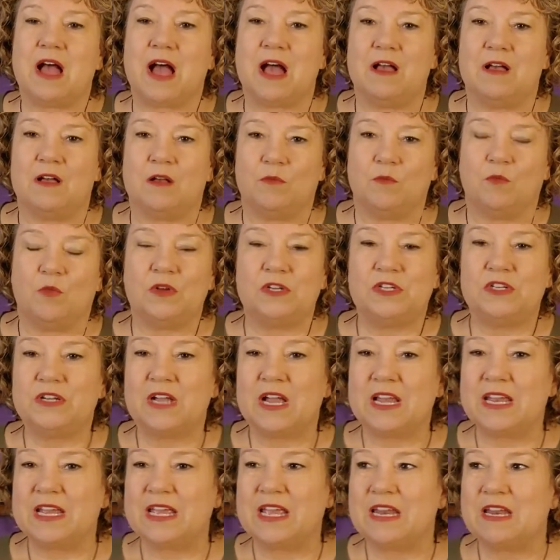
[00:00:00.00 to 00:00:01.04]
Um, once you
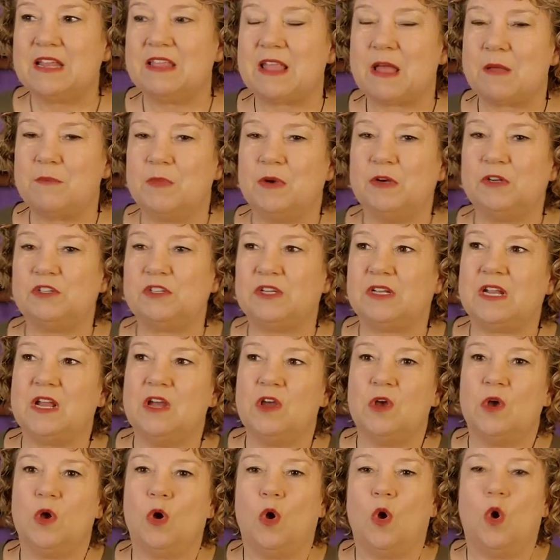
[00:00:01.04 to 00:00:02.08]
kind of get in that motion,
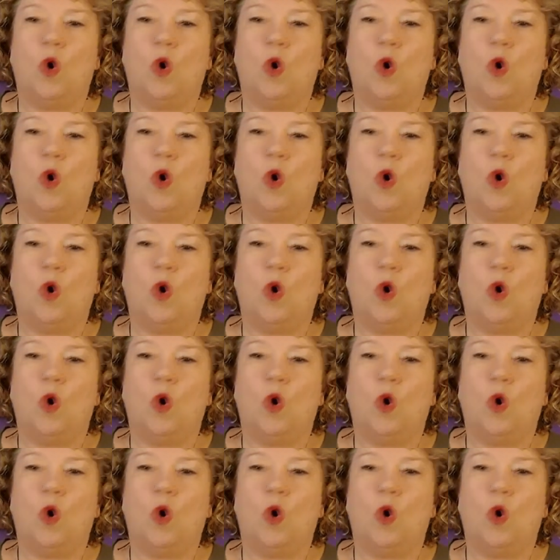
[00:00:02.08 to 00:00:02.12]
